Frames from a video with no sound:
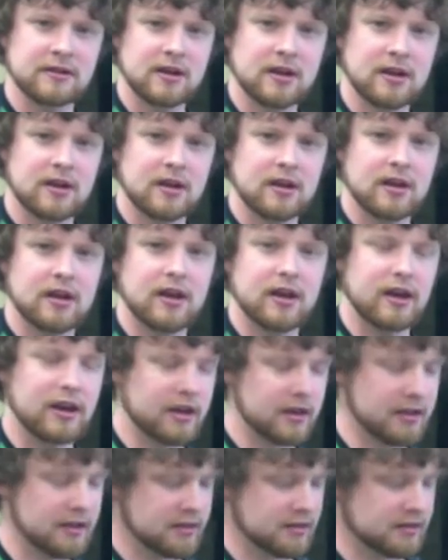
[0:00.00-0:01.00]

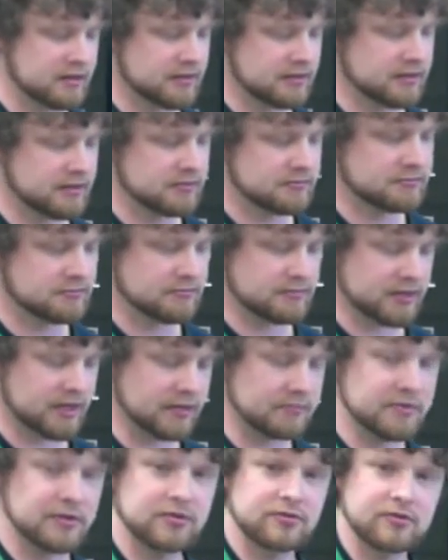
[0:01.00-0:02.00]
And
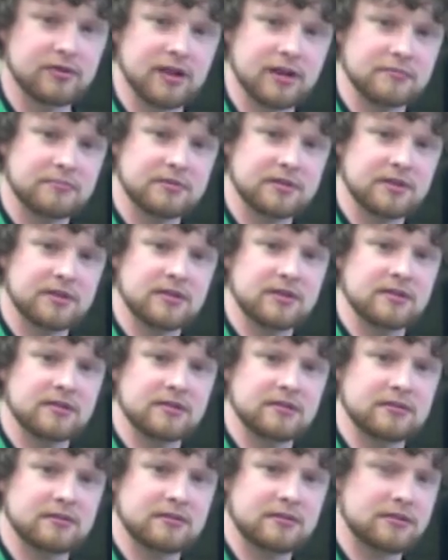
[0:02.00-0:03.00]
I'm in drop D
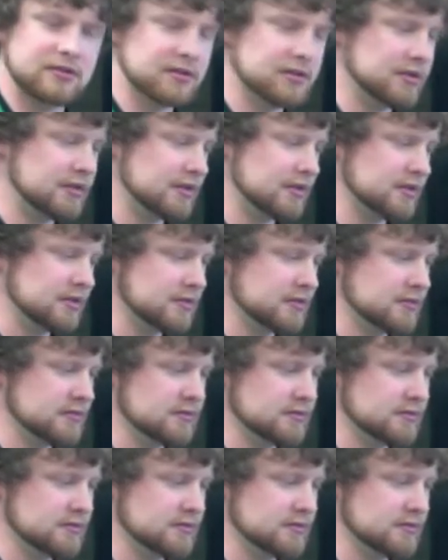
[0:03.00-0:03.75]
tuning here.